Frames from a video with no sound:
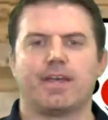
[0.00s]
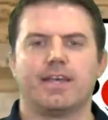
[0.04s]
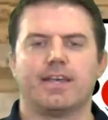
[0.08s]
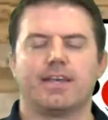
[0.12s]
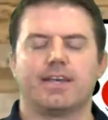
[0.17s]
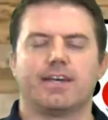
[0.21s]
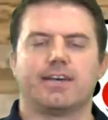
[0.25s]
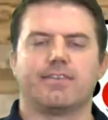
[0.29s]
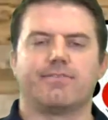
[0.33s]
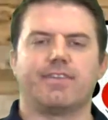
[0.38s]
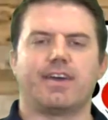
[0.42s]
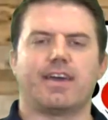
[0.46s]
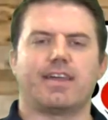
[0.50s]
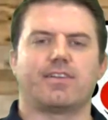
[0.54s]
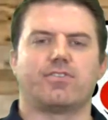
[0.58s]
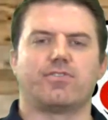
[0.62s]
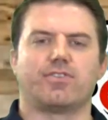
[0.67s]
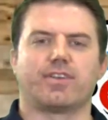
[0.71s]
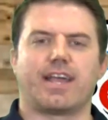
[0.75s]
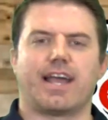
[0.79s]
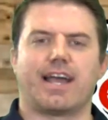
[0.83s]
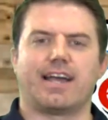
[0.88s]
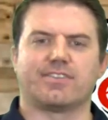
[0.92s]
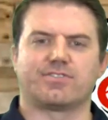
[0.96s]
of not
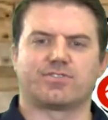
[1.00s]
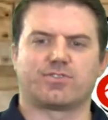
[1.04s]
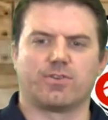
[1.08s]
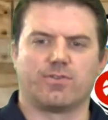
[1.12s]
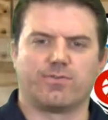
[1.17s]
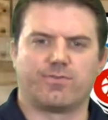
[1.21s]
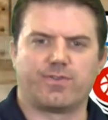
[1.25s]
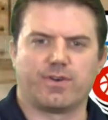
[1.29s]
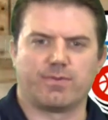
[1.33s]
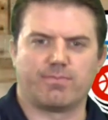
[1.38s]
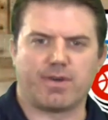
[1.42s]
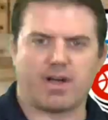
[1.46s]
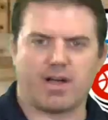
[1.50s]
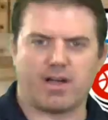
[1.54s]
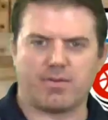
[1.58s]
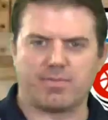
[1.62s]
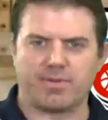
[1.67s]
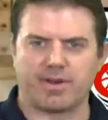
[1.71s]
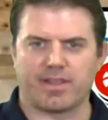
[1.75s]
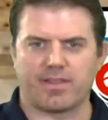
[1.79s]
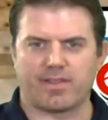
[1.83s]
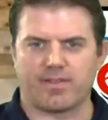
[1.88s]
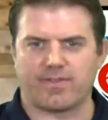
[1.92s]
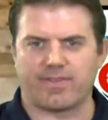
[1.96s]
only high school football,
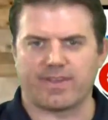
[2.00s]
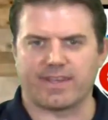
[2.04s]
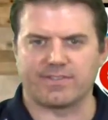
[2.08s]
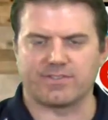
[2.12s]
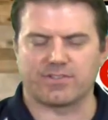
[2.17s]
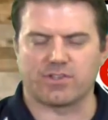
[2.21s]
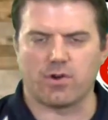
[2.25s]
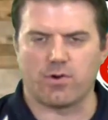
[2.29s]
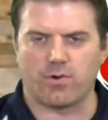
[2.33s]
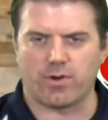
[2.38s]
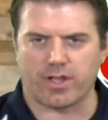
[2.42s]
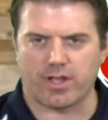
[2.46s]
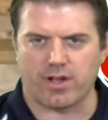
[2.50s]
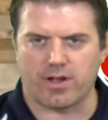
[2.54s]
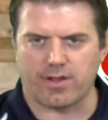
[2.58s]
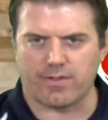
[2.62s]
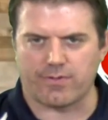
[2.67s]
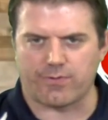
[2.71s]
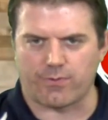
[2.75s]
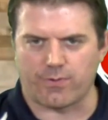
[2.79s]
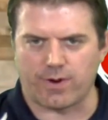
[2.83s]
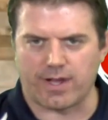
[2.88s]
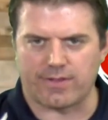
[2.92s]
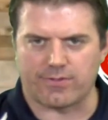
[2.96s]
but other things going on
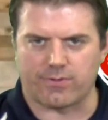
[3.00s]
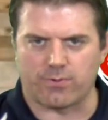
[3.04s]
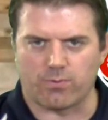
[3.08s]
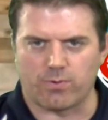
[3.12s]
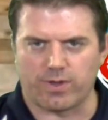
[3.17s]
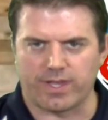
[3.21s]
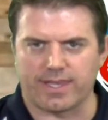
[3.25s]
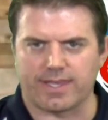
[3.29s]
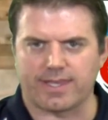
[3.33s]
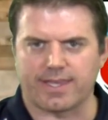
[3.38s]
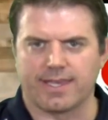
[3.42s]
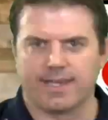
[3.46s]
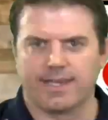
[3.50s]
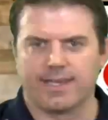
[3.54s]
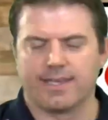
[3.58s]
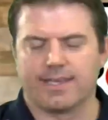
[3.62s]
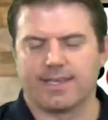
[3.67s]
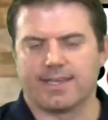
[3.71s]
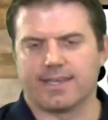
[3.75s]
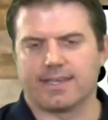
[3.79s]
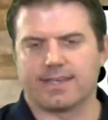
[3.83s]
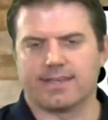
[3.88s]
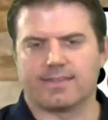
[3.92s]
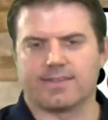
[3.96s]
throughout the week
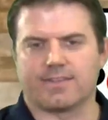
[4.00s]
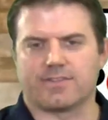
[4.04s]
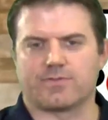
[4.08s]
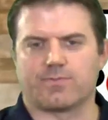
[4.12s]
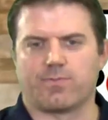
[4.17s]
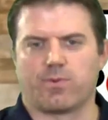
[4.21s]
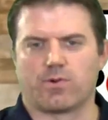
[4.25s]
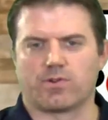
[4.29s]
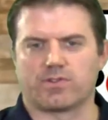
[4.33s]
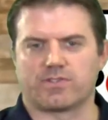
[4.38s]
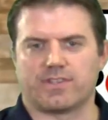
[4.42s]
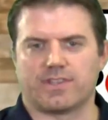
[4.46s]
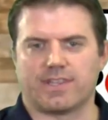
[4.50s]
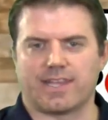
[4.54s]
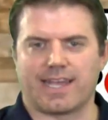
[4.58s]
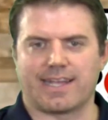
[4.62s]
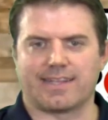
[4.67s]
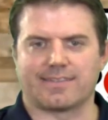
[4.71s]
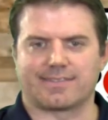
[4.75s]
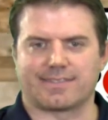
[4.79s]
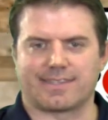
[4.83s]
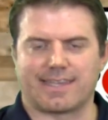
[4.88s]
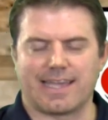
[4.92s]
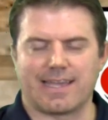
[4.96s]
in the sports
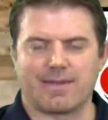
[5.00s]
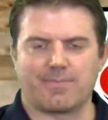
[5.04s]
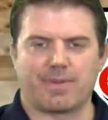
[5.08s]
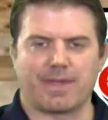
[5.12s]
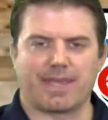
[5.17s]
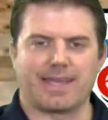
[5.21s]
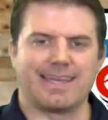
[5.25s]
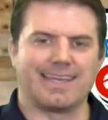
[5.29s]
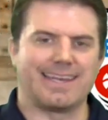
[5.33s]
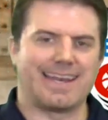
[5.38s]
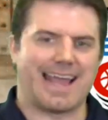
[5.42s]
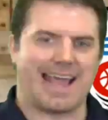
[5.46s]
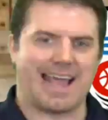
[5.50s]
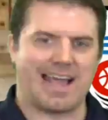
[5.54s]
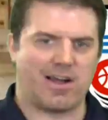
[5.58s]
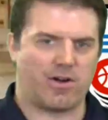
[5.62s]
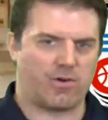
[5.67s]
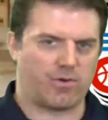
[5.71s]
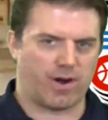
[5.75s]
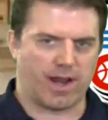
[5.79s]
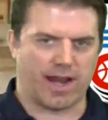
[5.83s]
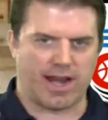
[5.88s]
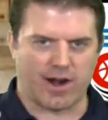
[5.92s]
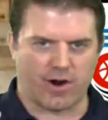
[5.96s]
landscape in
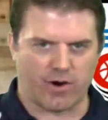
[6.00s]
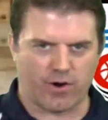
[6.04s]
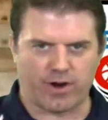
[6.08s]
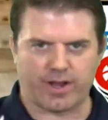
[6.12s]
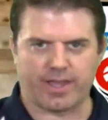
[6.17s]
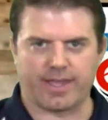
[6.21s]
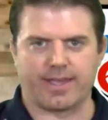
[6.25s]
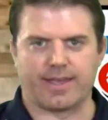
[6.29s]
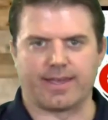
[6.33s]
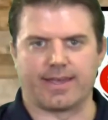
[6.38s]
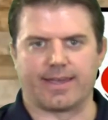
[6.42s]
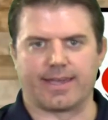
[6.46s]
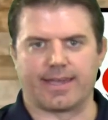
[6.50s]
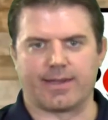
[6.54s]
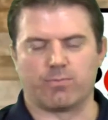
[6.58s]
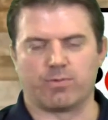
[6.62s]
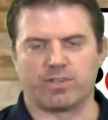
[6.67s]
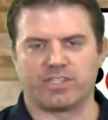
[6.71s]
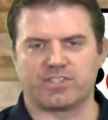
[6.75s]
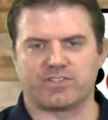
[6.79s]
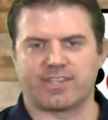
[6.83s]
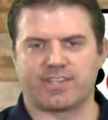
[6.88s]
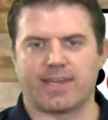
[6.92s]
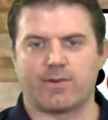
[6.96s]
our area. And we
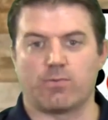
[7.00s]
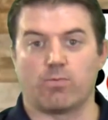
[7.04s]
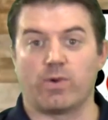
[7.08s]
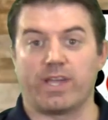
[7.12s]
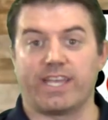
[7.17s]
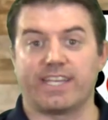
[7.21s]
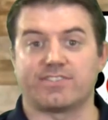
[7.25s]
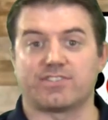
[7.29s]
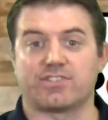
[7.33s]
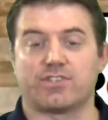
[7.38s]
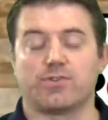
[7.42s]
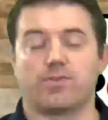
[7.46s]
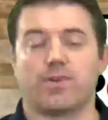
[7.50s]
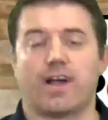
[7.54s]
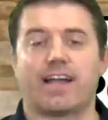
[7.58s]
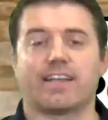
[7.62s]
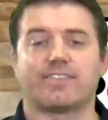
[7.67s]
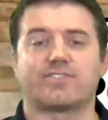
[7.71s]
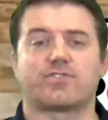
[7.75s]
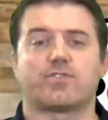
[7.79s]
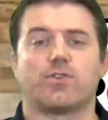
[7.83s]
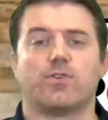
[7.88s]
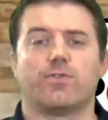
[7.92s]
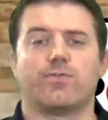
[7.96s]
just had week 2 high
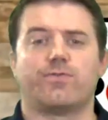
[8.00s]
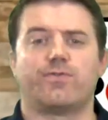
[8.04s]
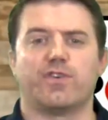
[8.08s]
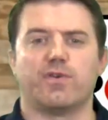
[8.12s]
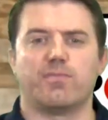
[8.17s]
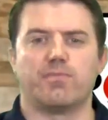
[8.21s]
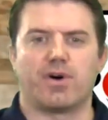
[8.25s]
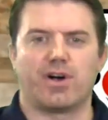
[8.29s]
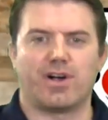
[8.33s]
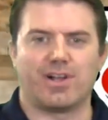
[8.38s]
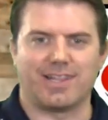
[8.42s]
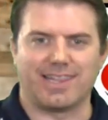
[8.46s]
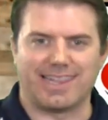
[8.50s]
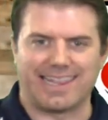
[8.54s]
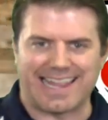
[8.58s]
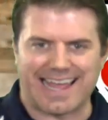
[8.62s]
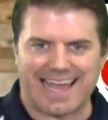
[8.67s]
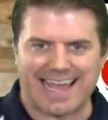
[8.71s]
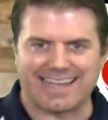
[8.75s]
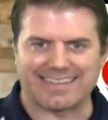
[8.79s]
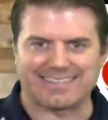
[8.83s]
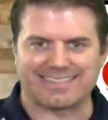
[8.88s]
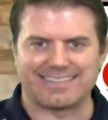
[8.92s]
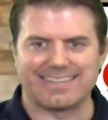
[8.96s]
school football
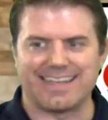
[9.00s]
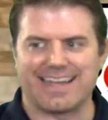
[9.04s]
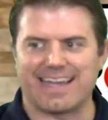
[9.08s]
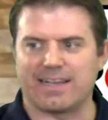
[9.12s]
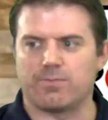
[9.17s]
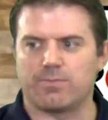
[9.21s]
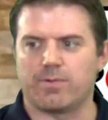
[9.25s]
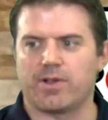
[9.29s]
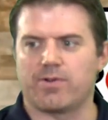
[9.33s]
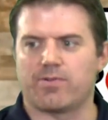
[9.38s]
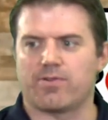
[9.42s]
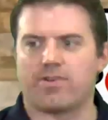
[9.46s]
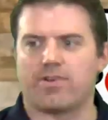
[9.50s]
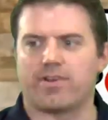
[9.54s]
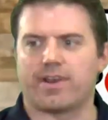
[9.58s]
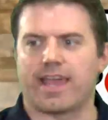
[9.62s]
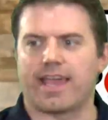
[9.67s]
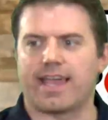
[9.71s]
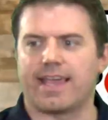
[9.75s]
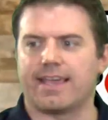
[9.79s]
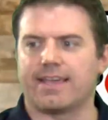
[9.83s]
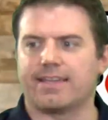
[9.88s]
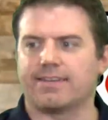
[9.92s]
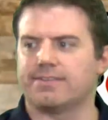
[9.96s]
last night. We were on
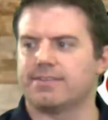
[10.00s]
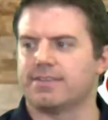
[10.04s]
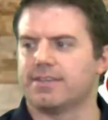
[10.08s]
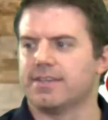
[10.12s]
hand